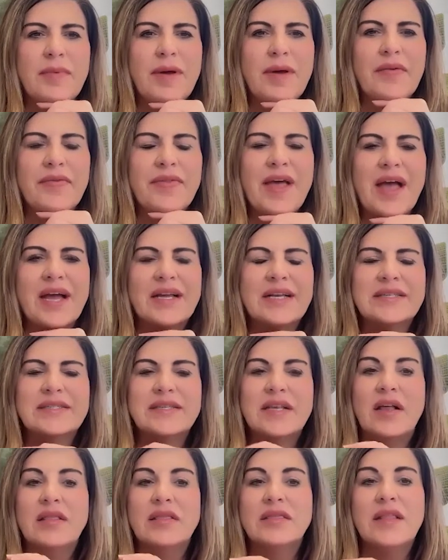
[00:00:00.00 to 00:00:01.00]
about that because
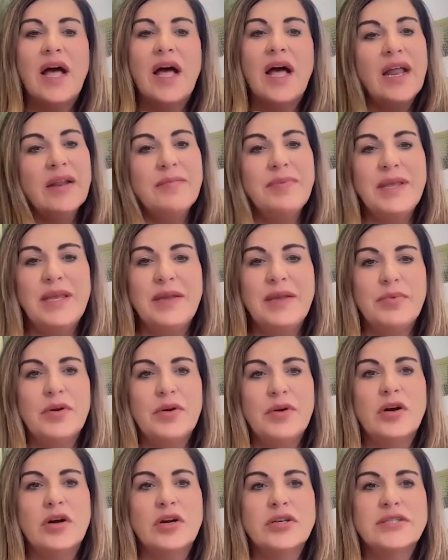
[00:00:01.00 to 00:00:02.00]
a lot of people
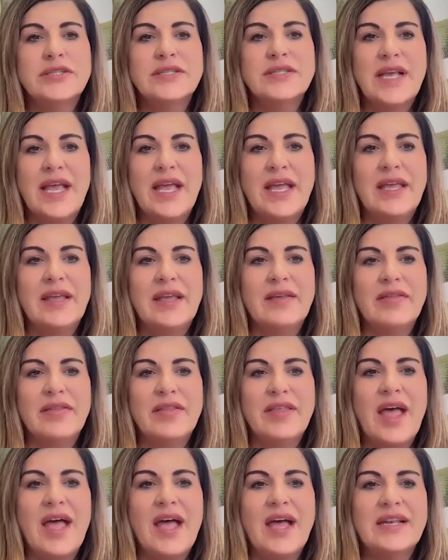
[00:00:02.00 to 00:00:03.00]
are saying
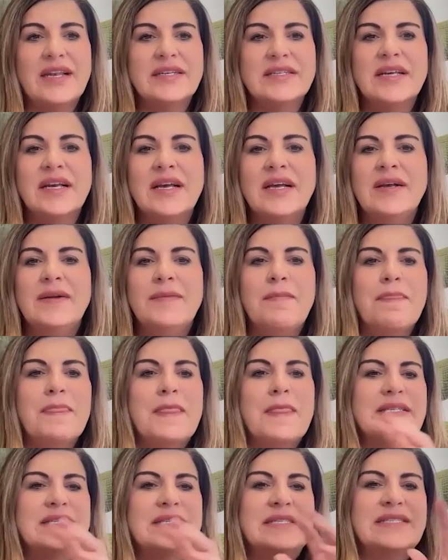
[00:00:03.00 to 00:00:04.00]
that
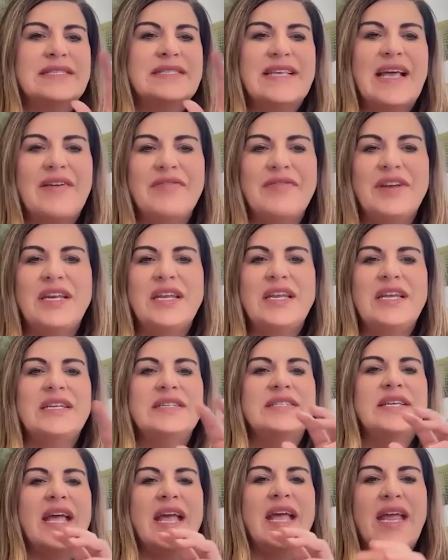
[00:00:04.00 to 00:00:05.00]
70
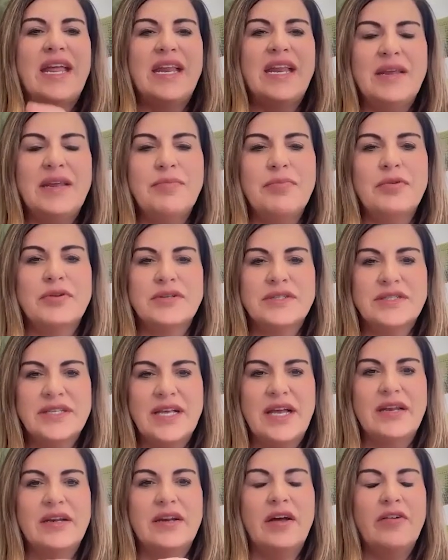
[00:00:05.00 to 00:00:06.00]
to
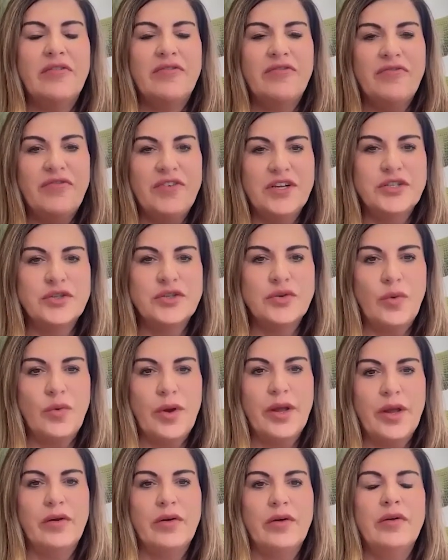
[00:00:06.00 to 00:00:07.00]
80% of fish
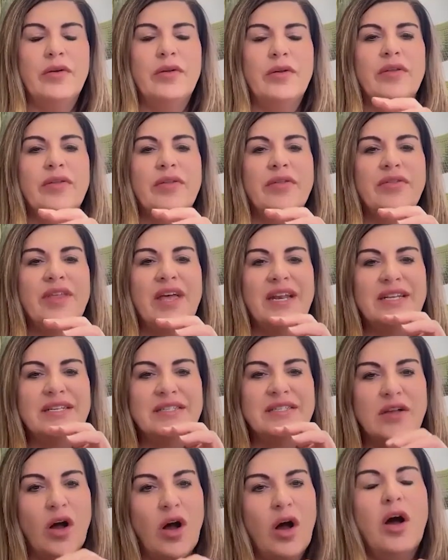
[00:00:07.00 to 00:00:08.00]
oil that
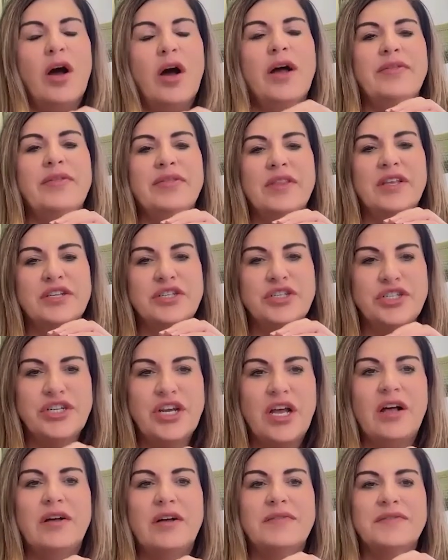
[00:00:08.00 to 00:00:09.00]
is on the
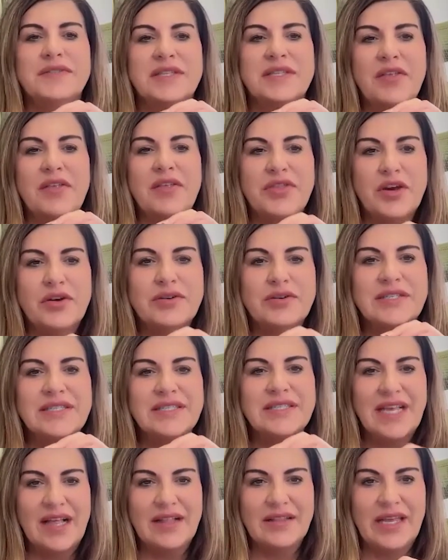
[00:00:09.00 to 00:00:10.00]
shelves that they're
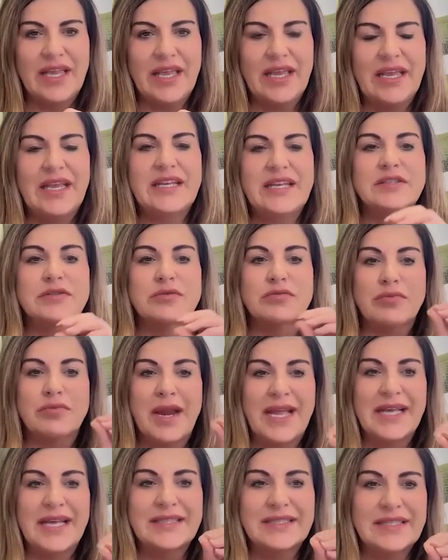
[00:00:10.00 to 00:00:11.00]
selling is
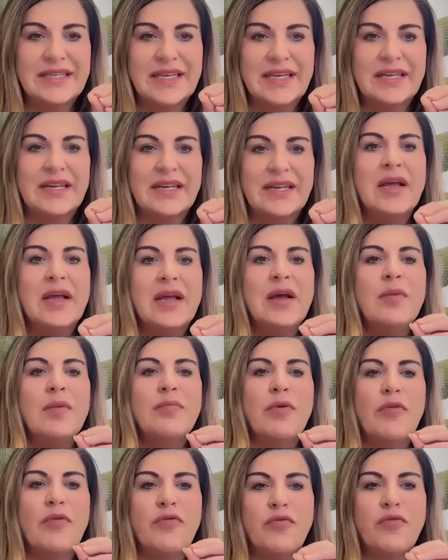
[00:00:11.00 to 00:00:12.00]
rancid
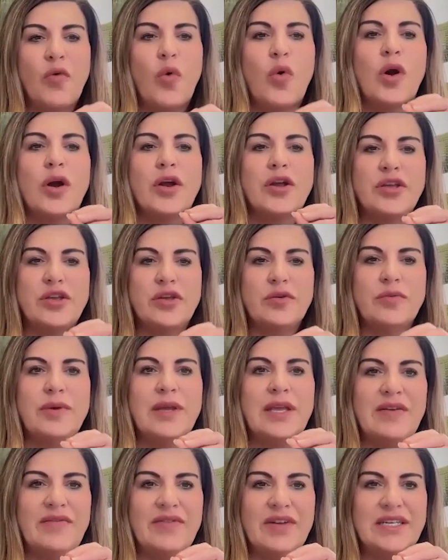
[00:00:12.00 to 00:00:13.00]
before you
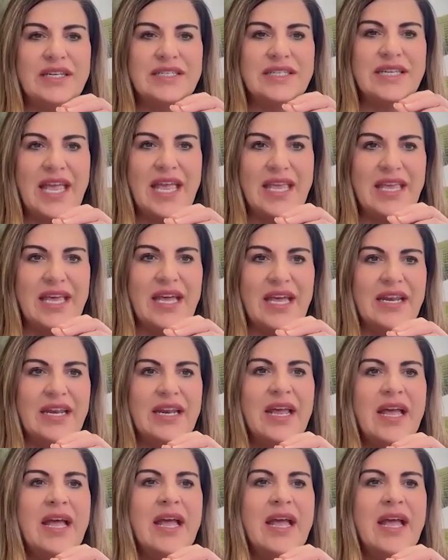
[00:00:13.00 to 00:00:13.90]
even take it.